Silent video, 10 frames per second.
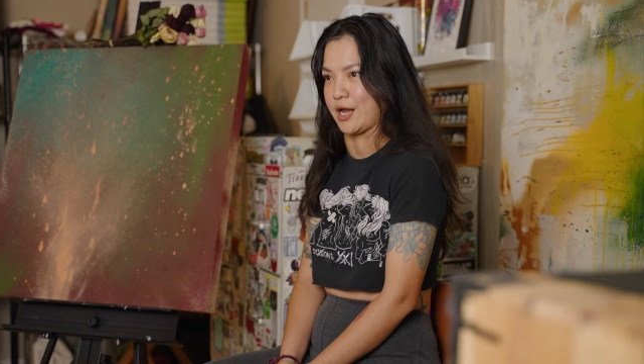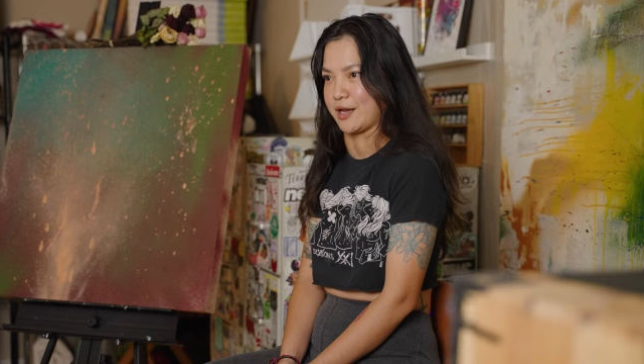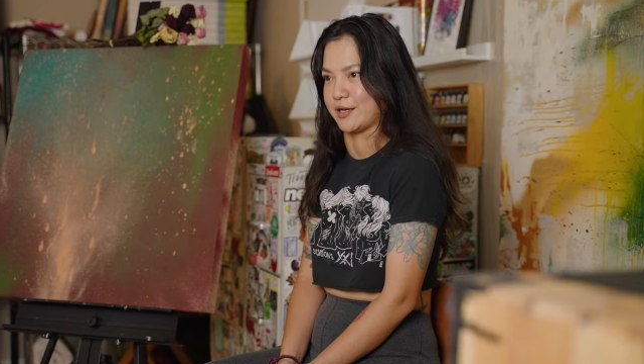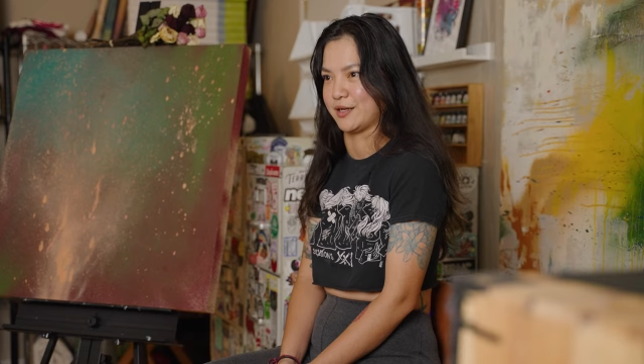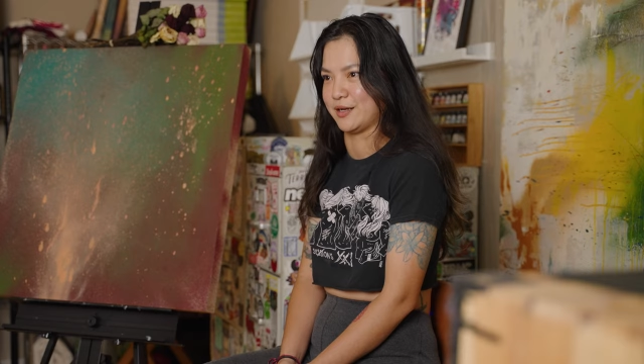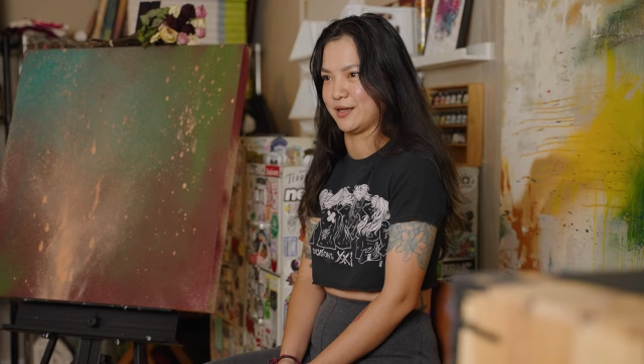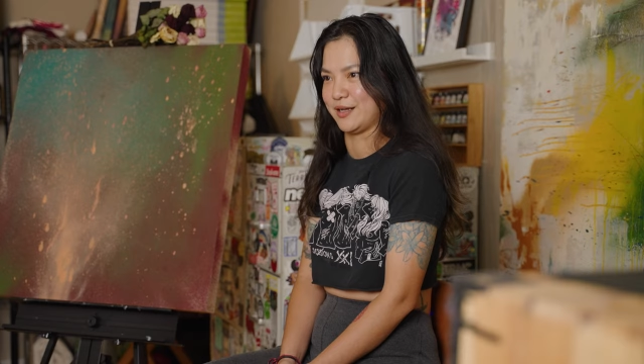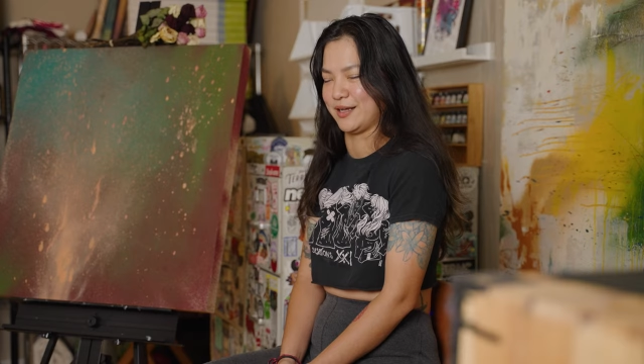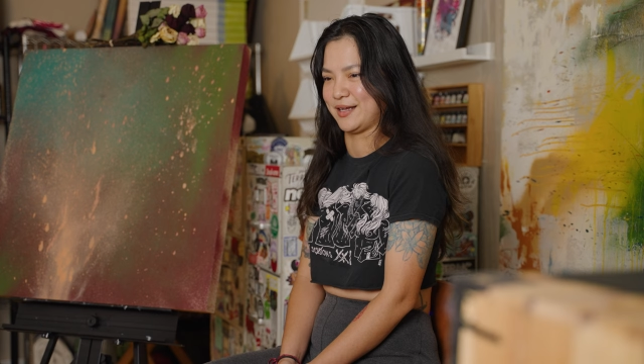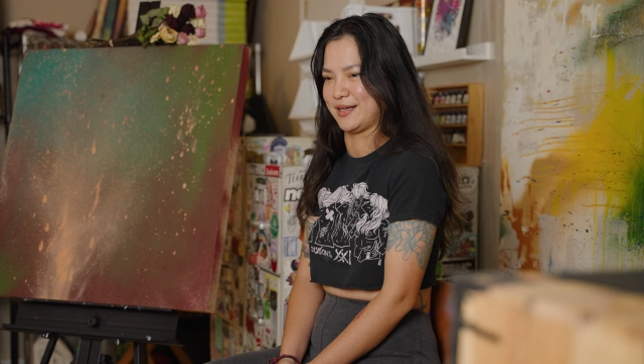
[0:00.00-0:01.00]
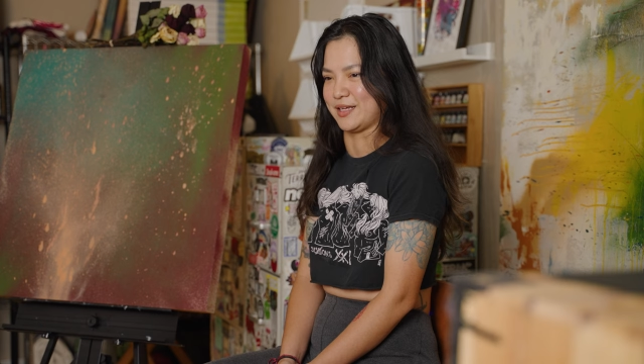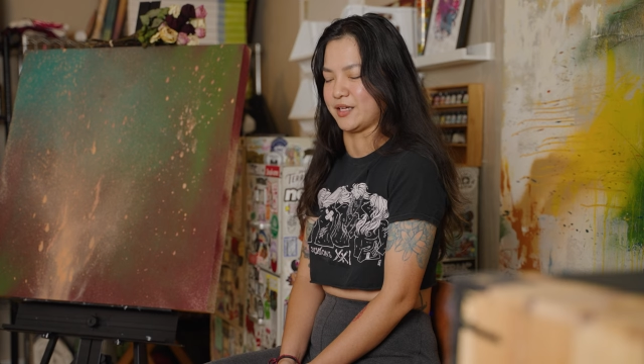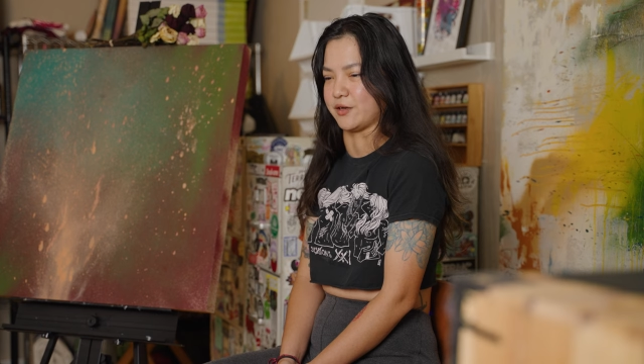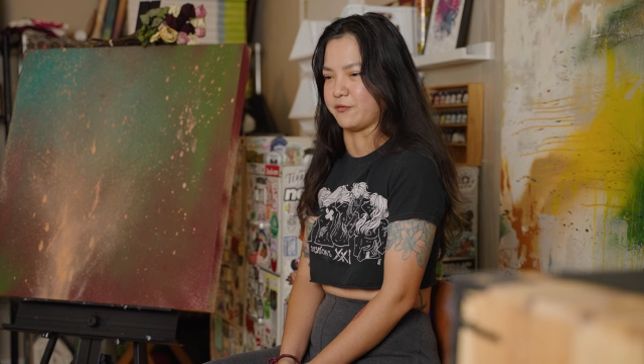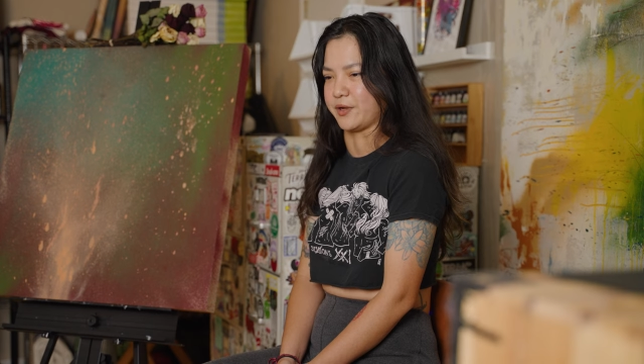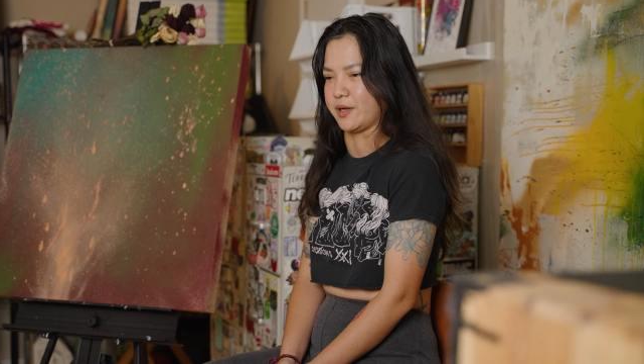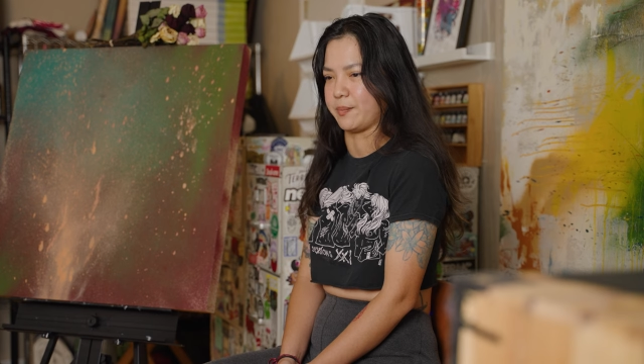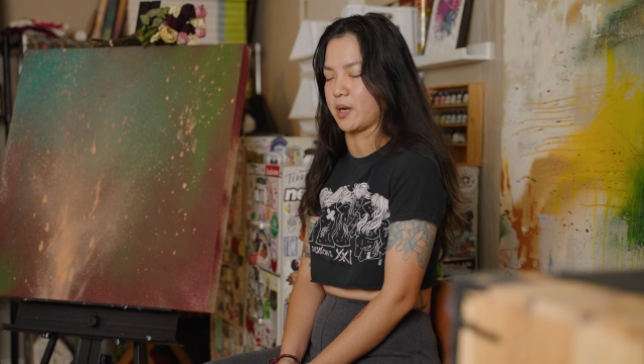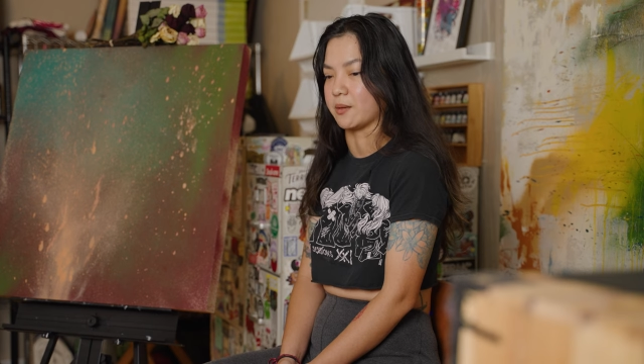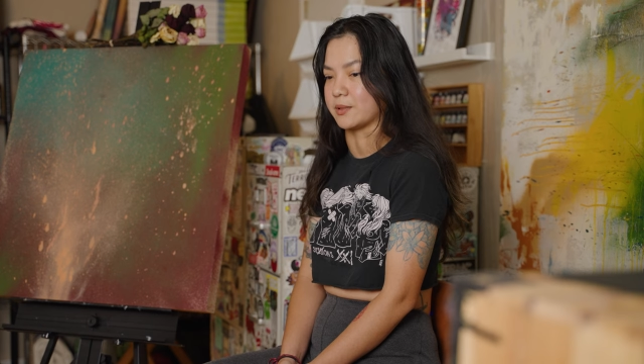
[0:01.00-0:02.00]
at it in a very
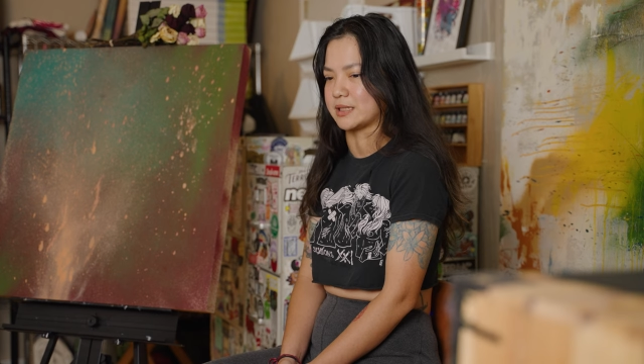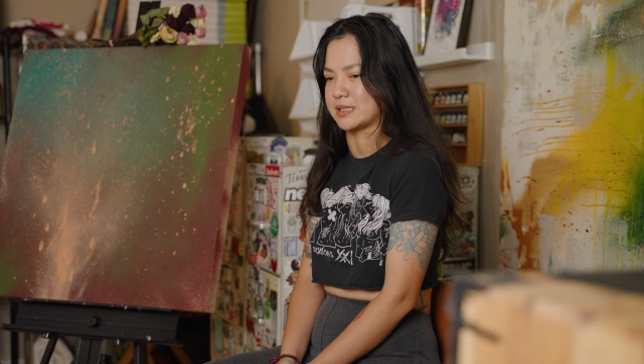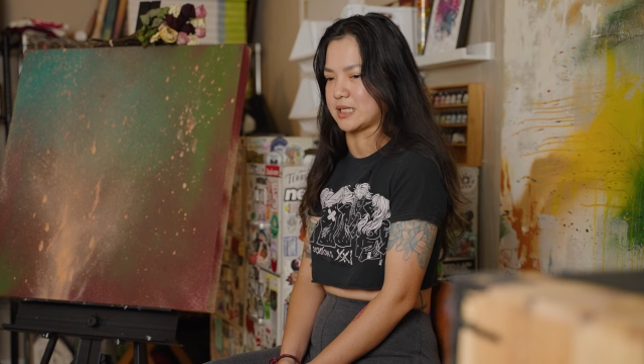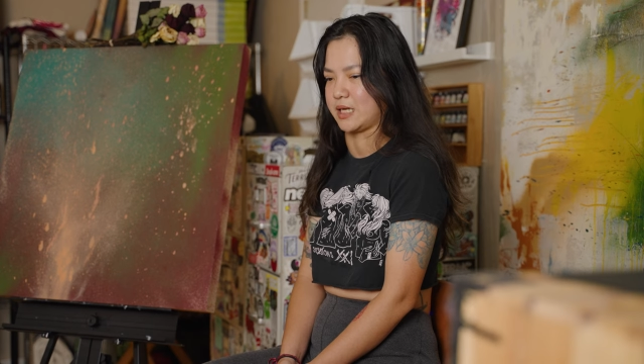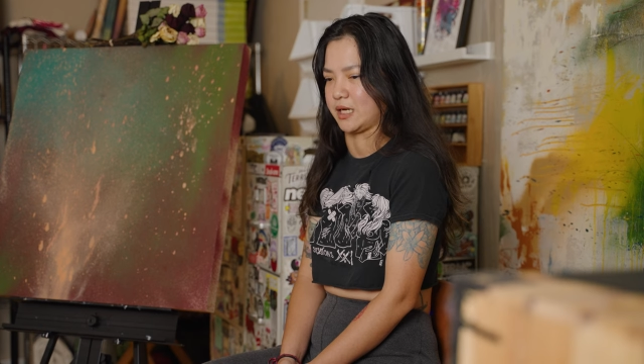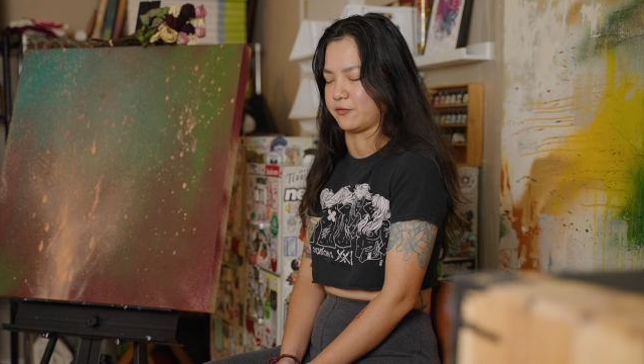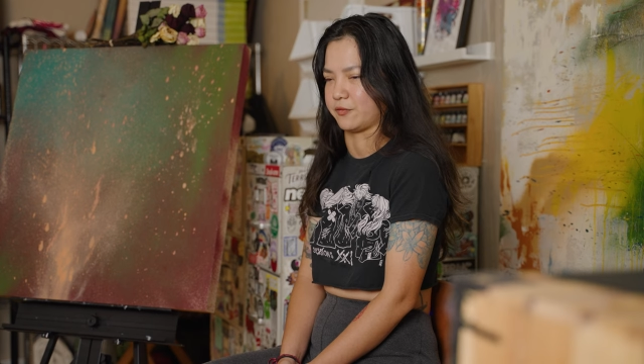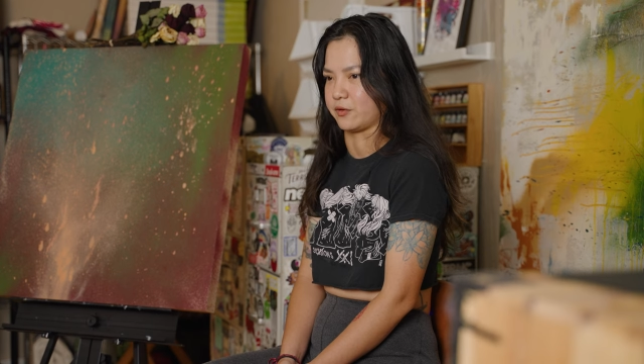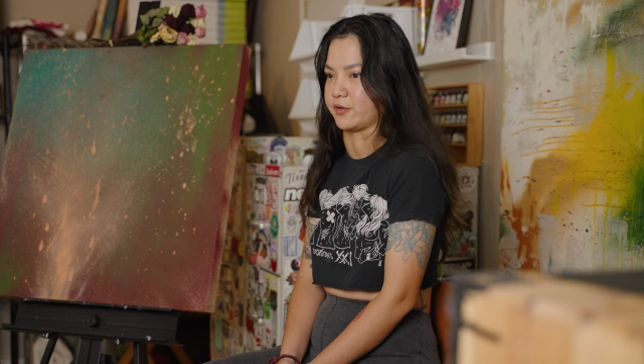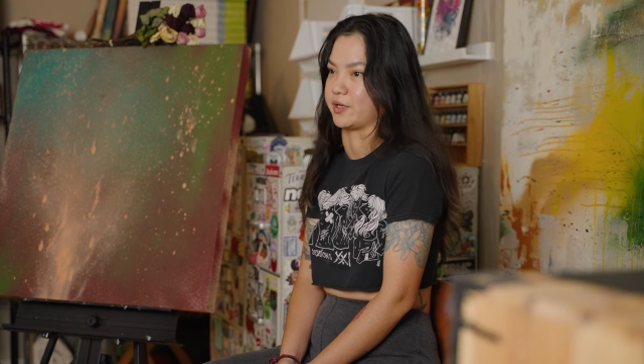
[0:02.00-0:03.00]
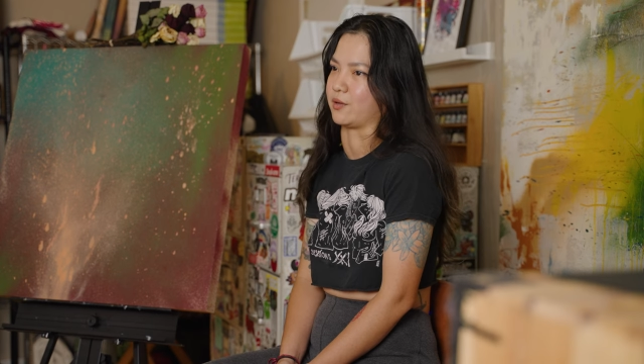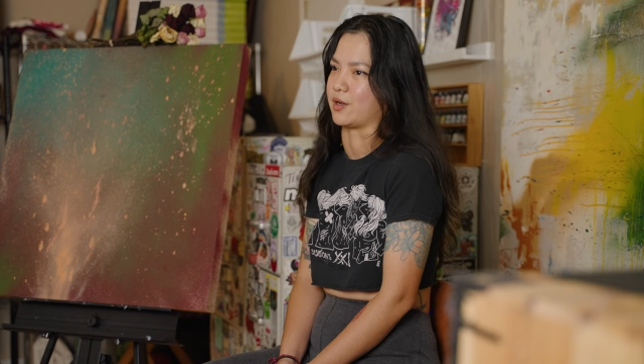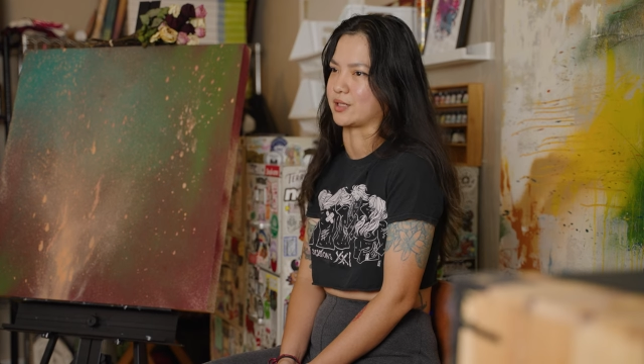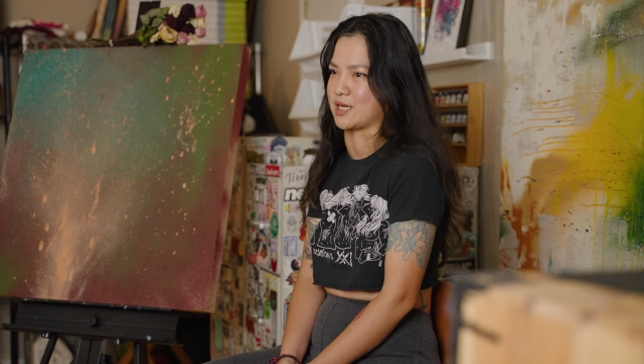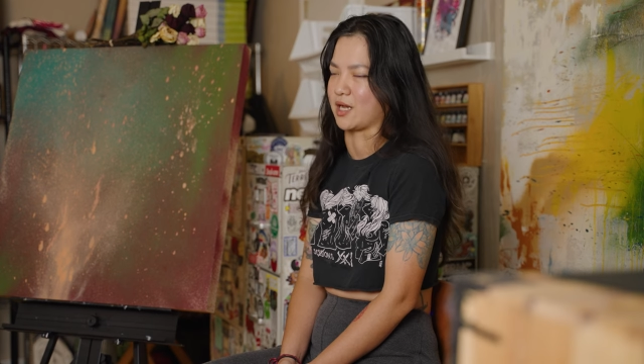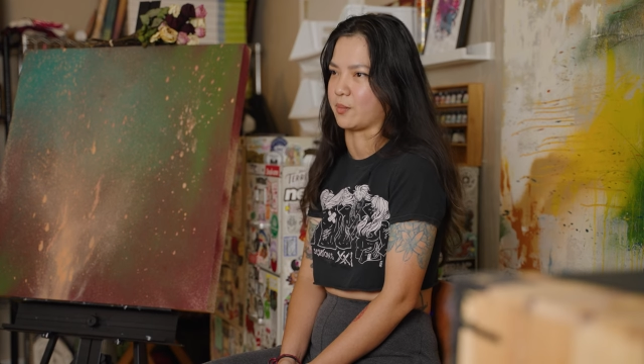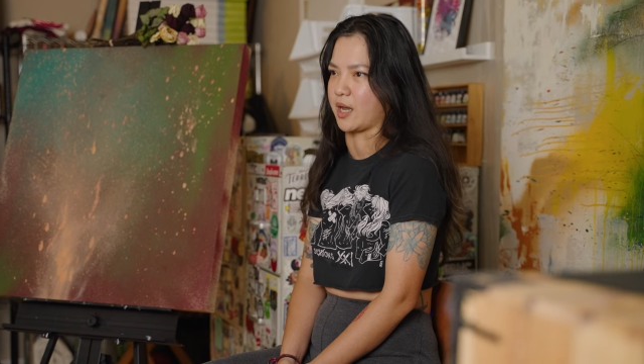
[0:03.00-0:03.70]
public setting for a very long time